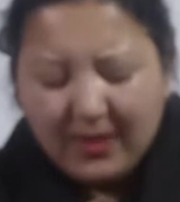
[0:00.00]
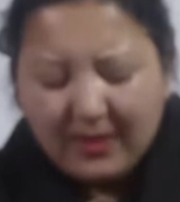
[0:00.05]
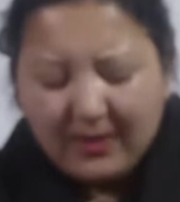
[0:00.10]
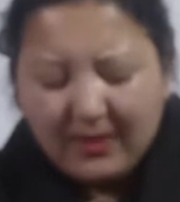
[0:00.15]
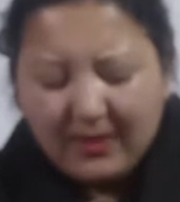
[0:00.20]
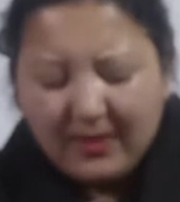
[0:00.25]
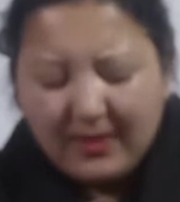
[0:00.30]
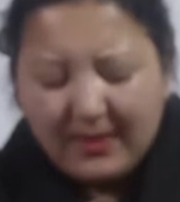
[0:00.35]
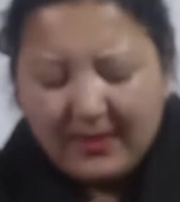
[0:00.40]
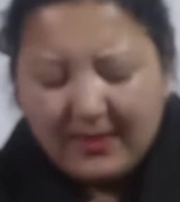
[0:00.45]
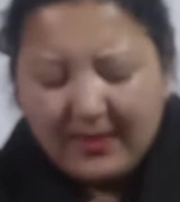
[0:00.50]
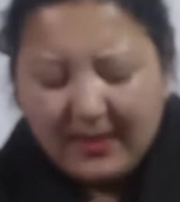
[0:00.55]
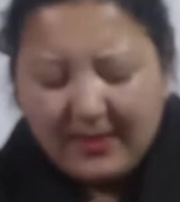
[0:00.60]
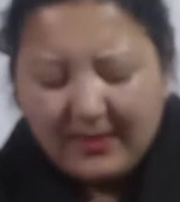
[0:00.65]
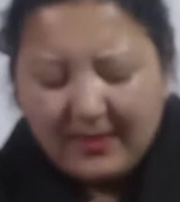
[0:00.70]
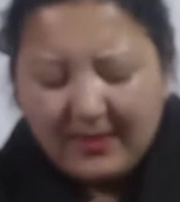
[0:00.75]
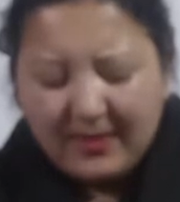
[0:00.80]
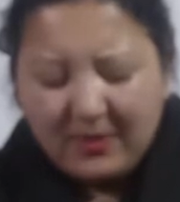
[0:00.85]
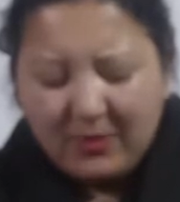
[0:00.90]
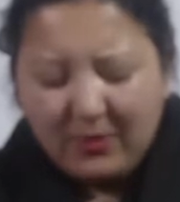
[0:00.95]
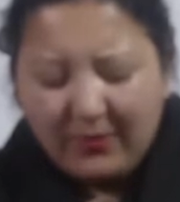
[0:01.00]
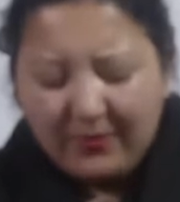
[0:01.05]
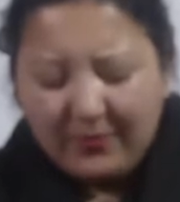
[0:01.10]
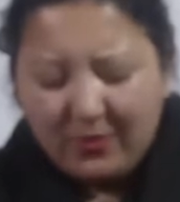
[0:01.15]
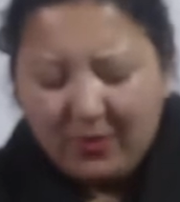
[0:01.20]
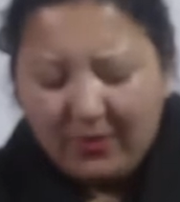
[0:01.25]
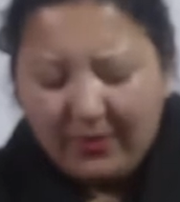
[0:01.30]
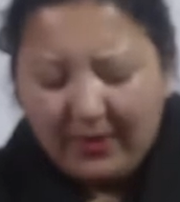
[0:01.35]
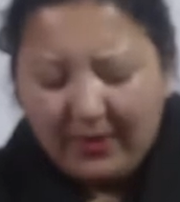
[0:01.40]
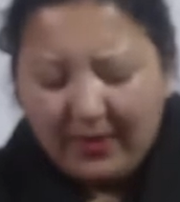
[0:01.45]
the necessity of
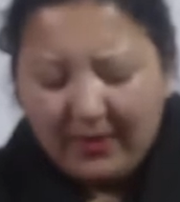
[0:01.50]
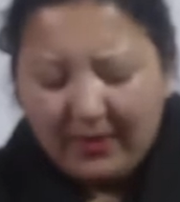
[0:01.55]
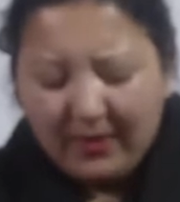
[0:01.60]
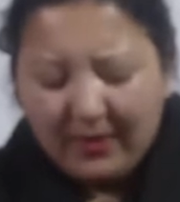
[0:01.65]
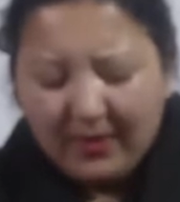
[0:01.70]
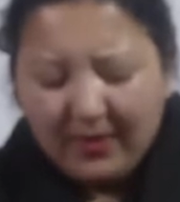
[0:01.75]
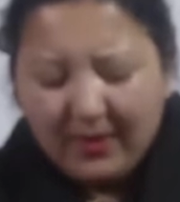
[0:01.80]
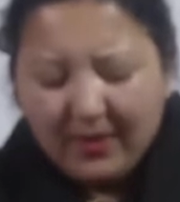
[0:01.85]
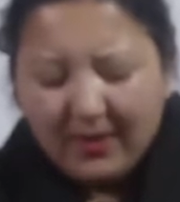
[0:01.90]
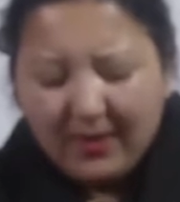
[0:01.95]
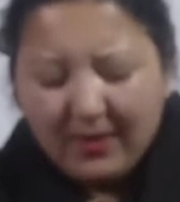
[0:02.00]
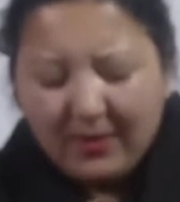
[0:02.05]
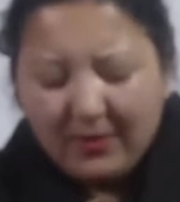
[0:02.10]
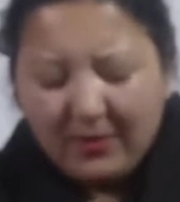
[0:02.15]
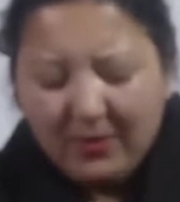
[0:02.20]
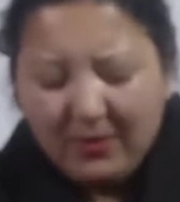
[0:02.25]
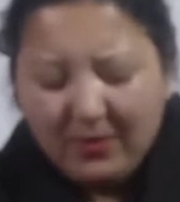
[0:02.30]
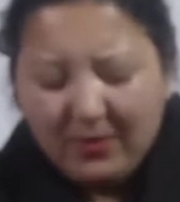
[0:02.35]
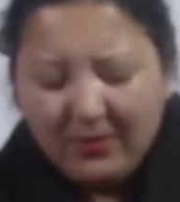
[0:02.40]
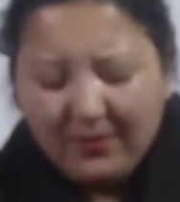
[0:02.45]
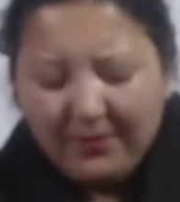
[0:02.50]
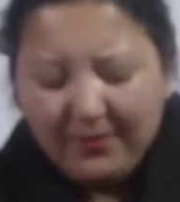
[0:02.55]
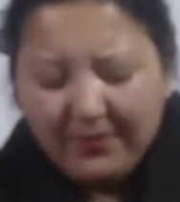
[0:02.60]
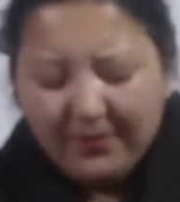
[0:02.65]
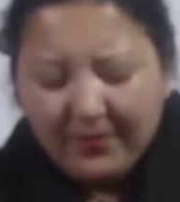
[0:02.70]
talking. You know,